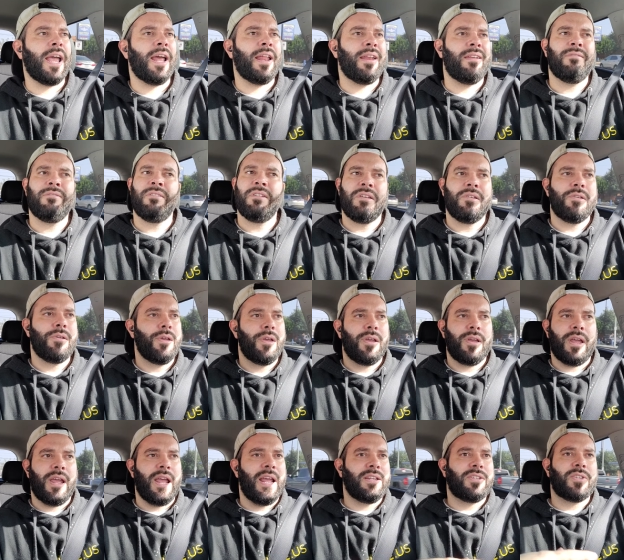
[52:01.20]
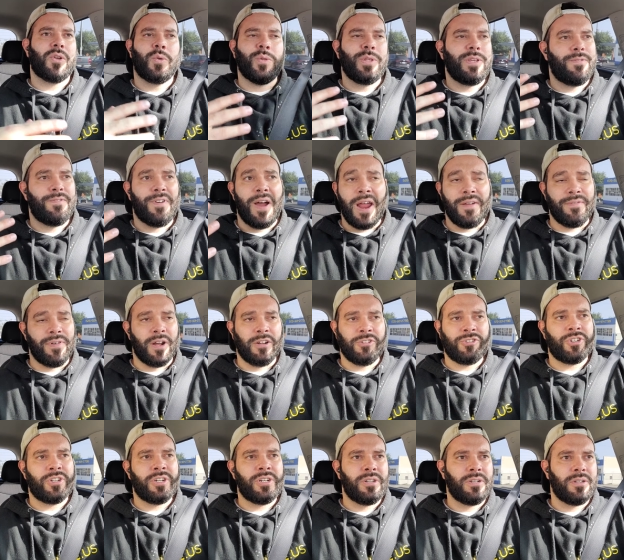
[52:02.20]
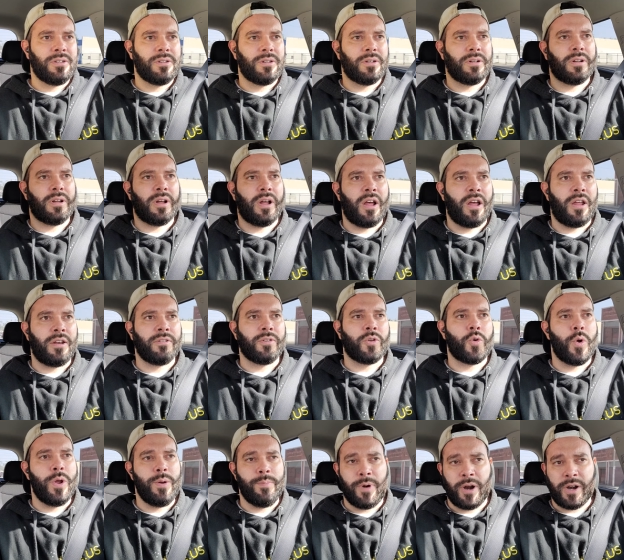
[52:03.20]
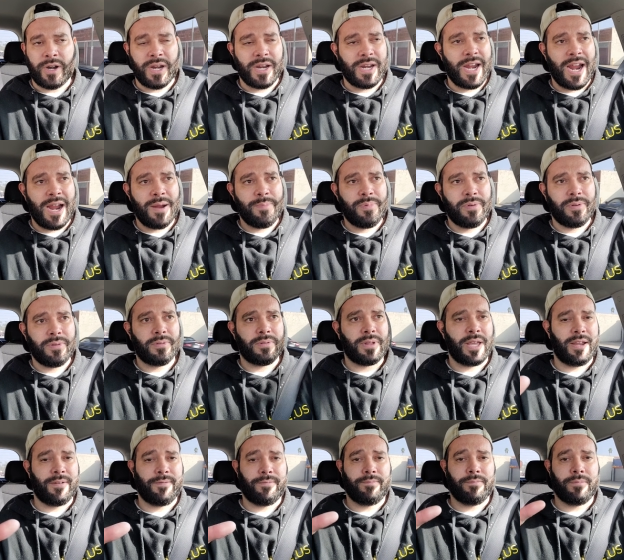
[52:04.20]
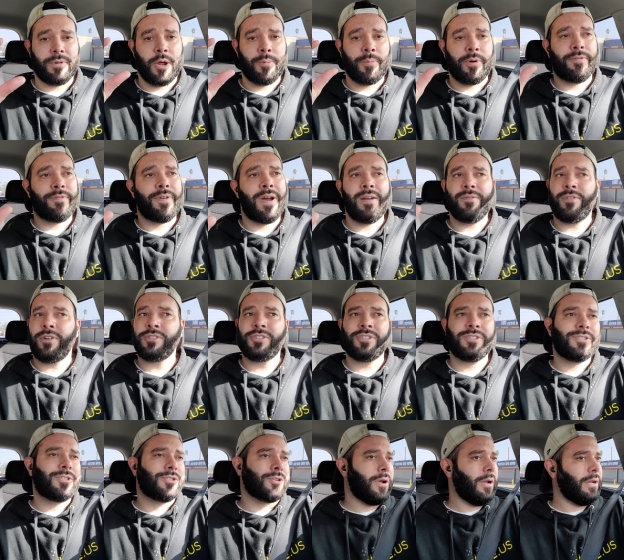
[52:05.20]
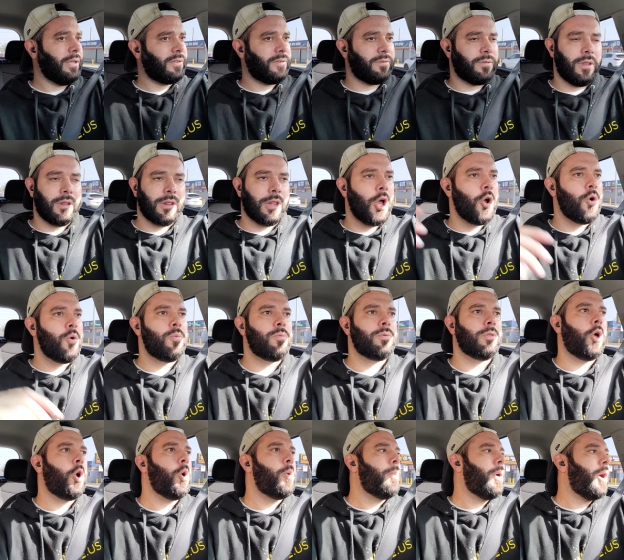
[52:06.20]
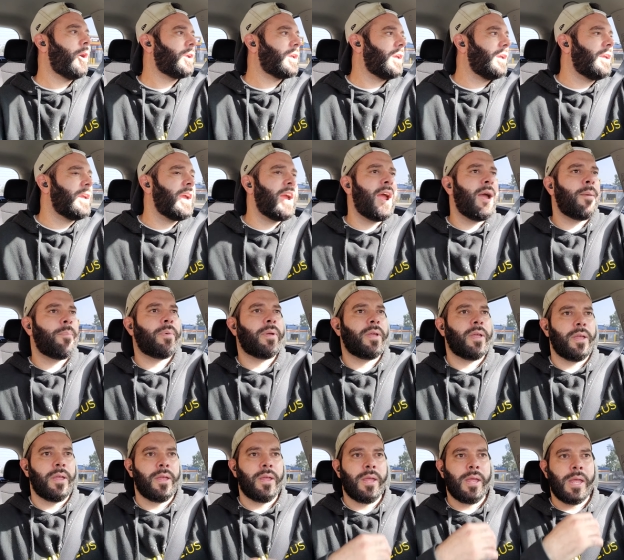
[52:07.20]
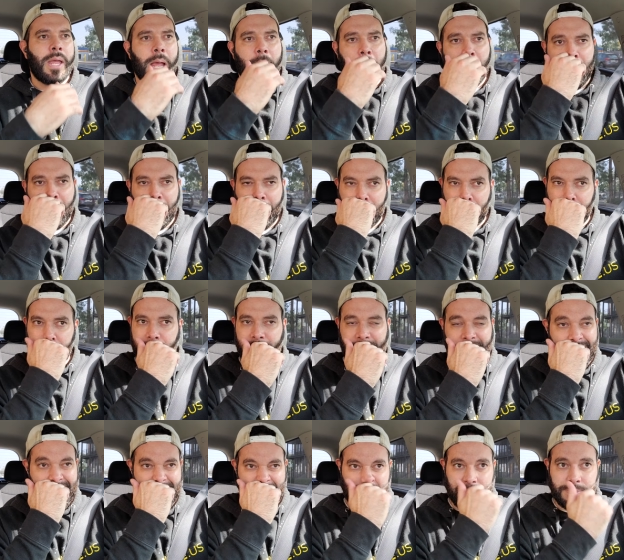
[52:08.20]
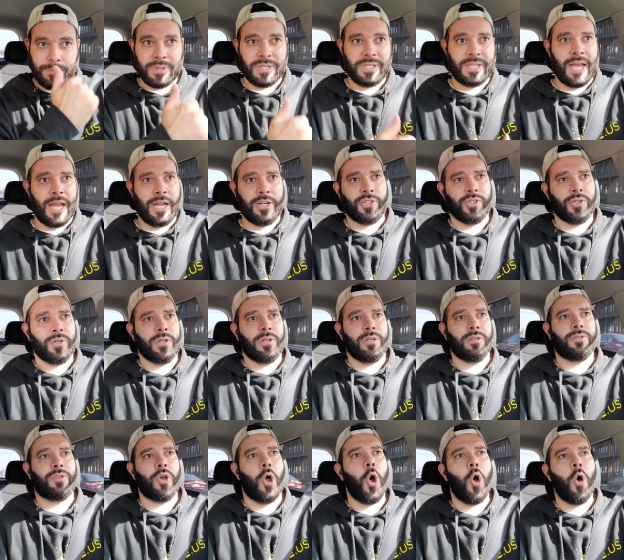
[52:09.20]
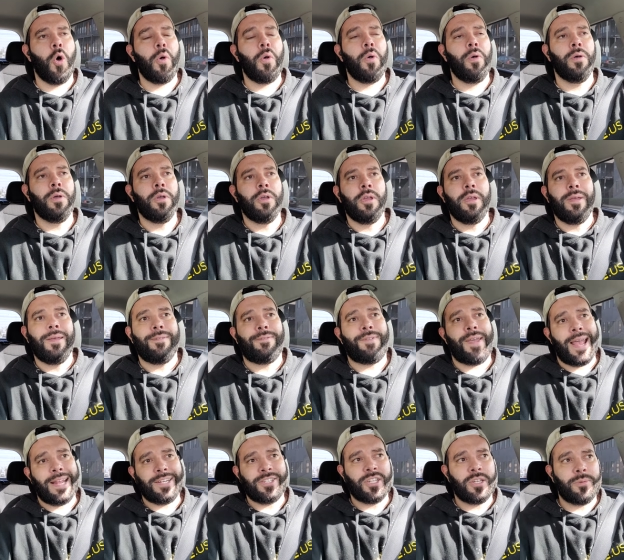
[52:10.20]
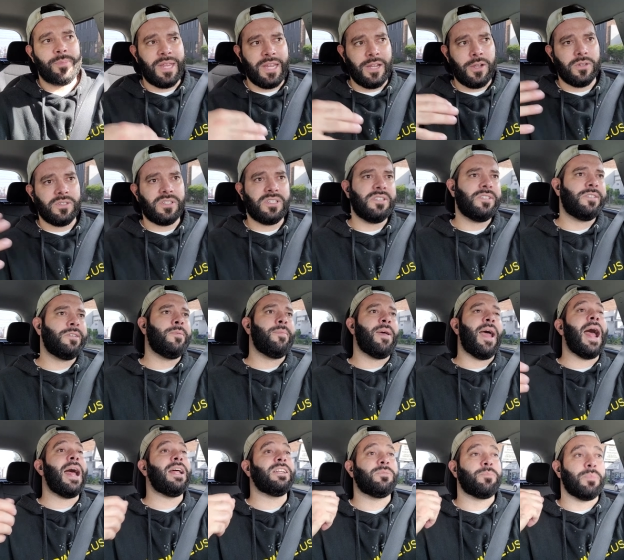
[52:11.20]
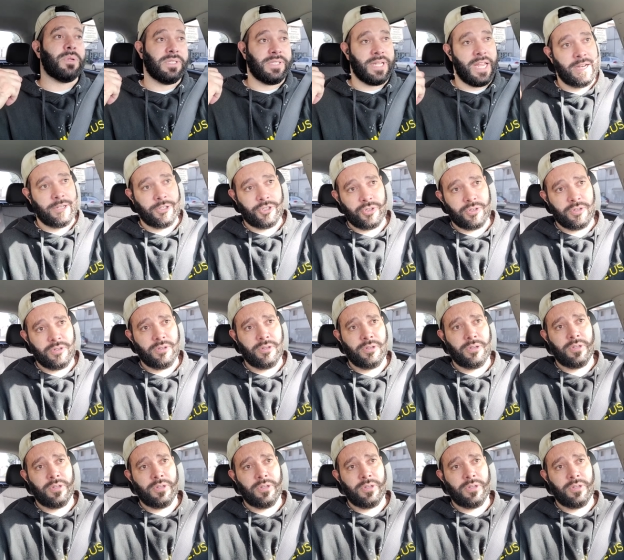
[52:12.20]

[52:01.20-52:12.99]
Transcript: and it's only 500 on CoinMarketCap, like number 500. So it's low low market cap, uh, but it has potential. The whole Fantom ecosystem has potential.